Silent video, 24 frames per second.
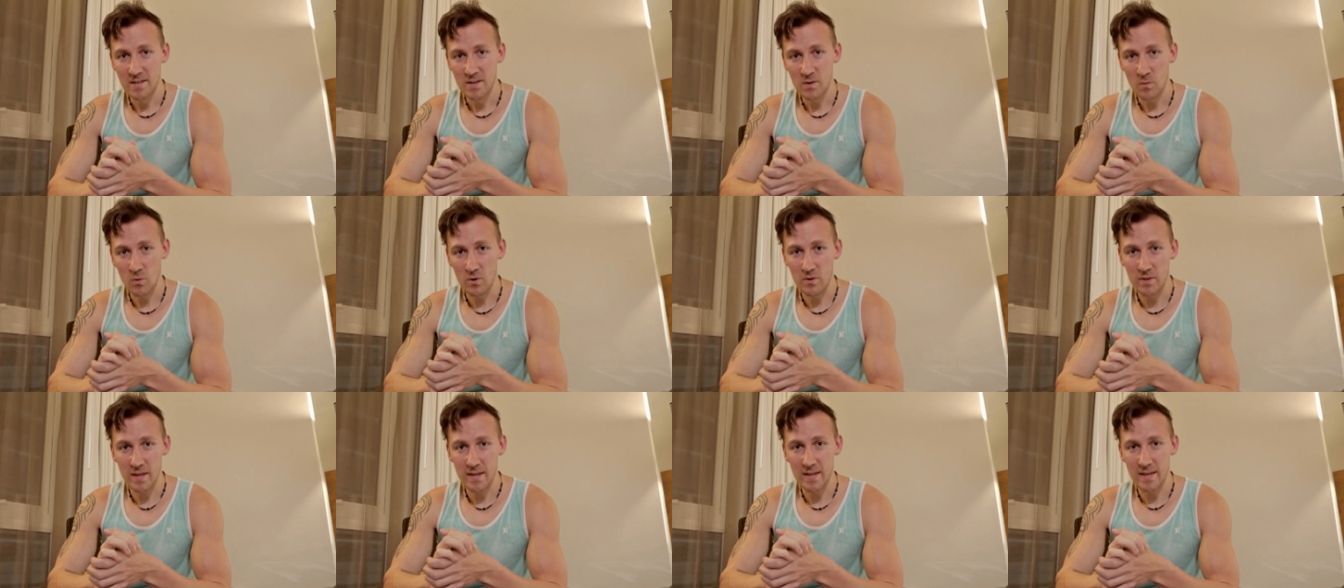
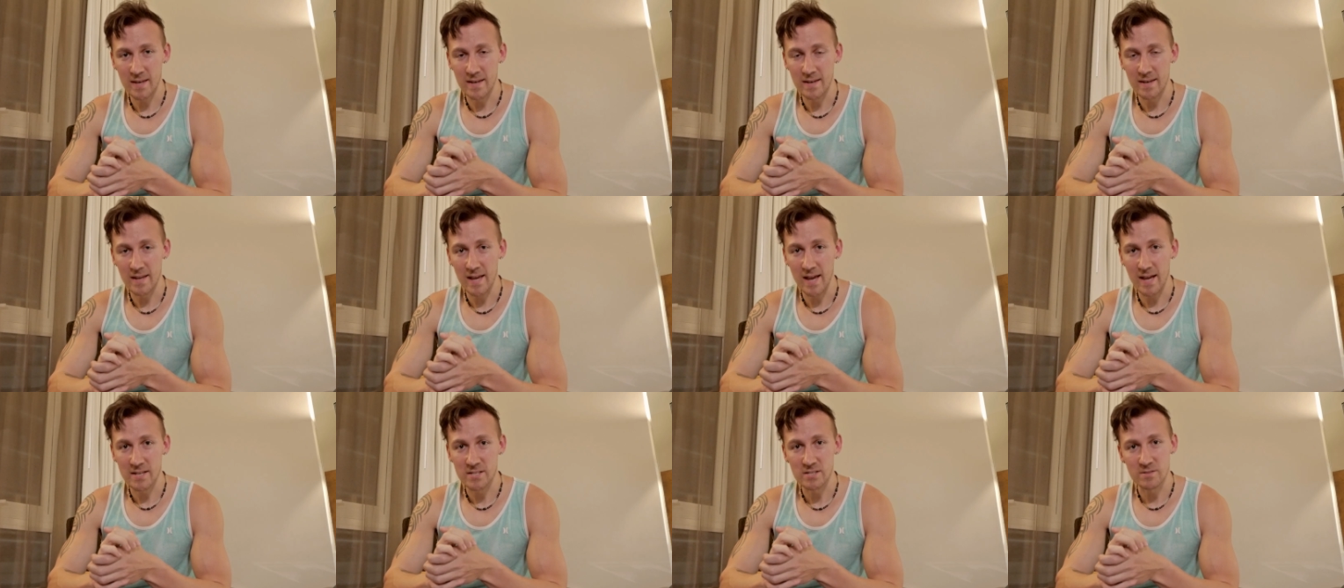where they
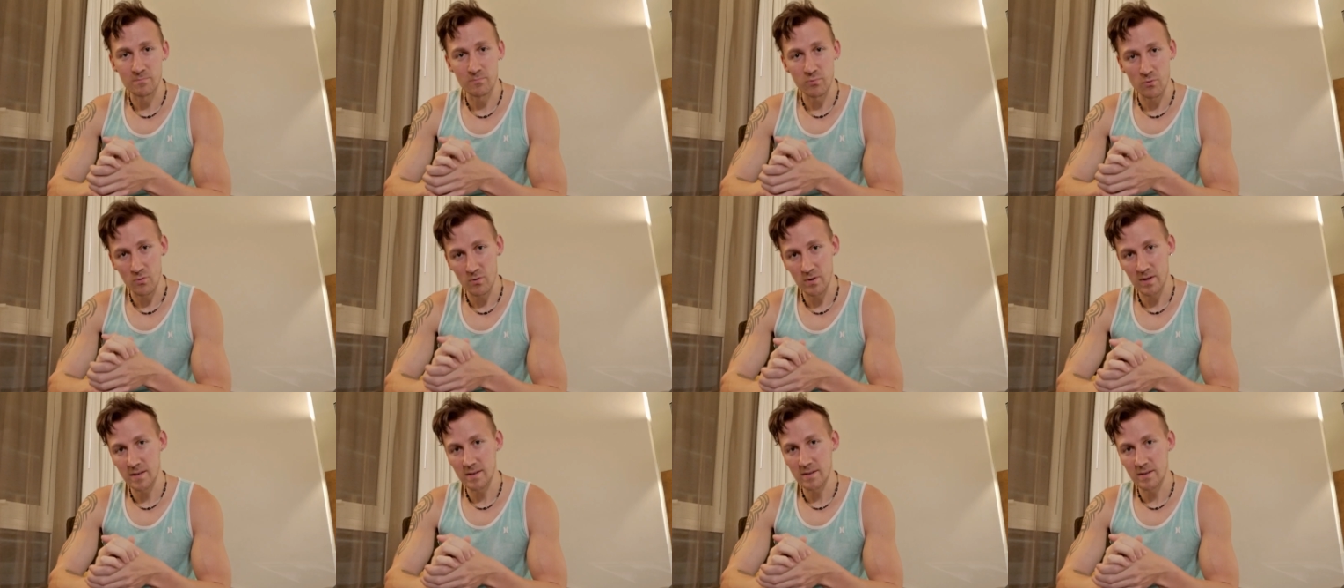can
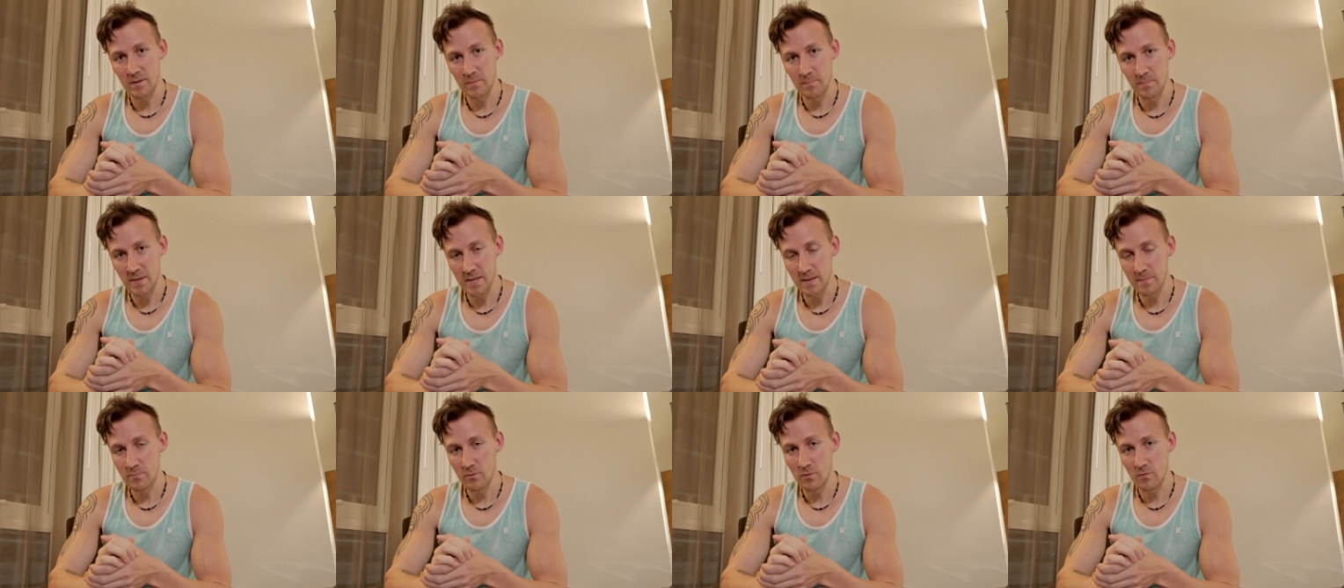exploit the
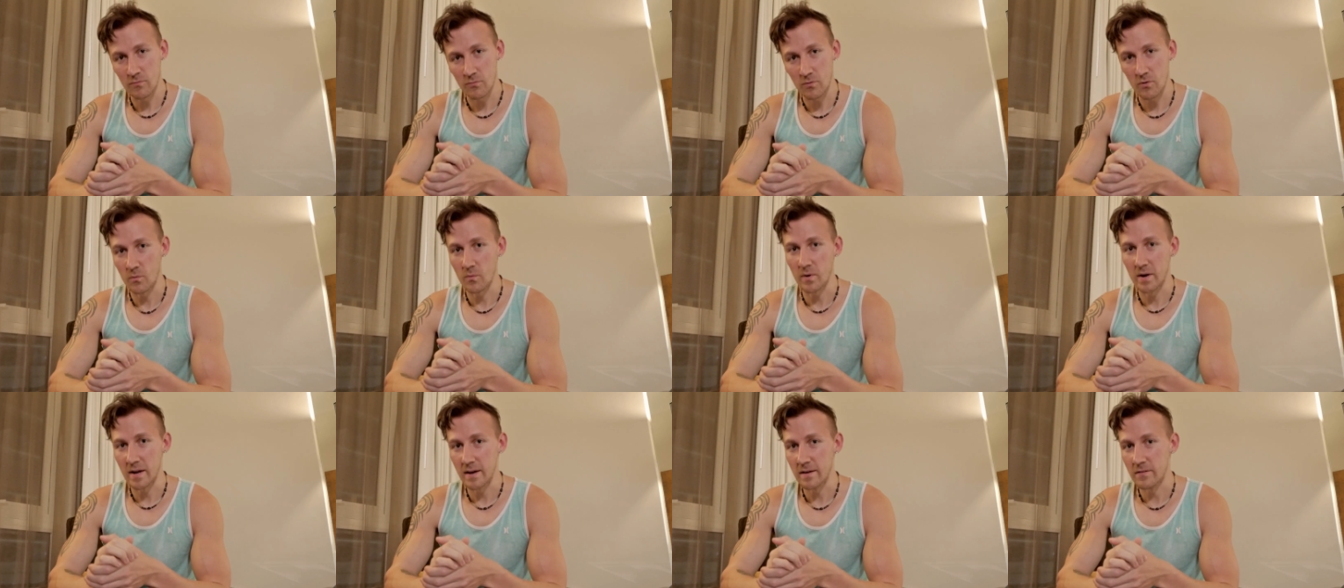people for
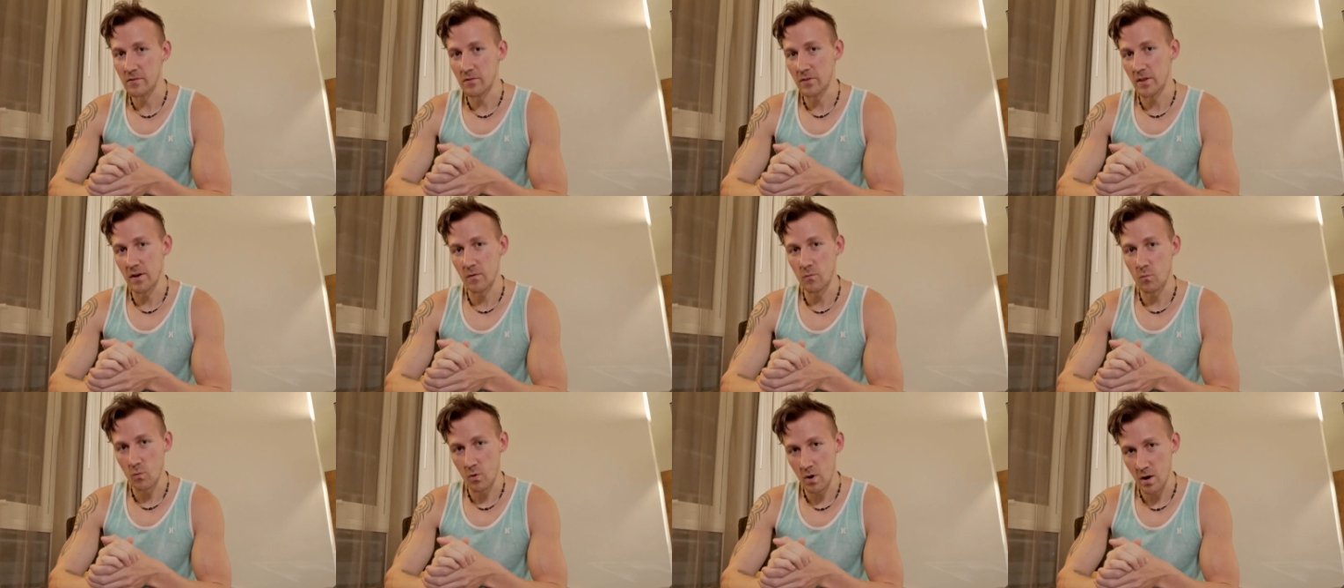whatever
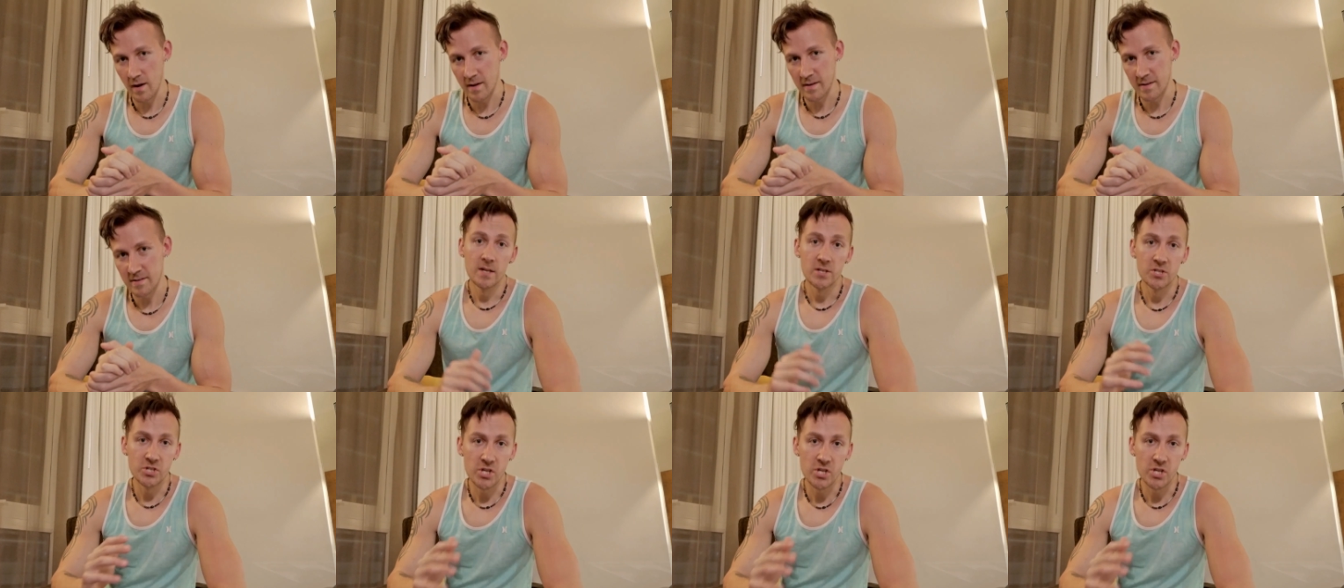they want.